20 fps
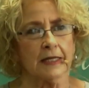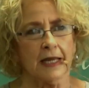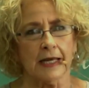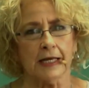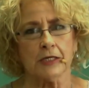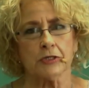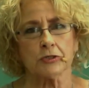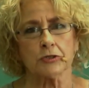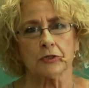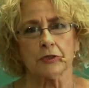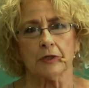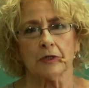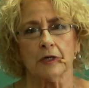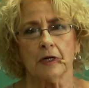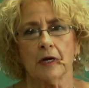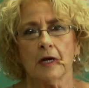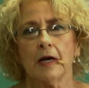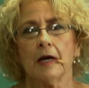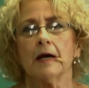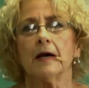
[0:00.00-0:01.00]
nature
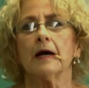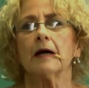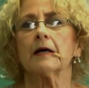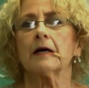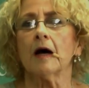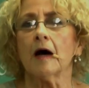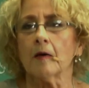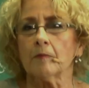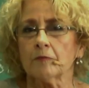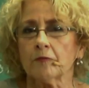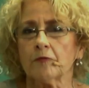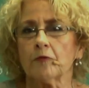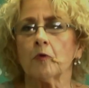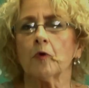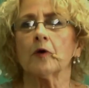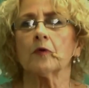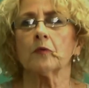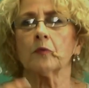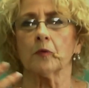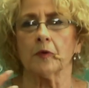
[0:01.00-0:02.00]
come
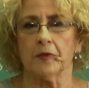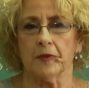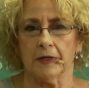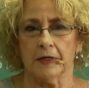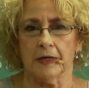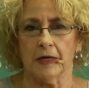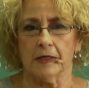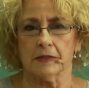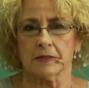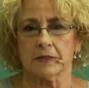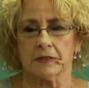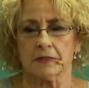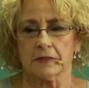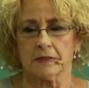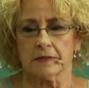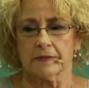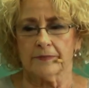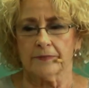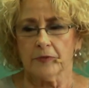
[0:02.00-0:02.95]
forth within us.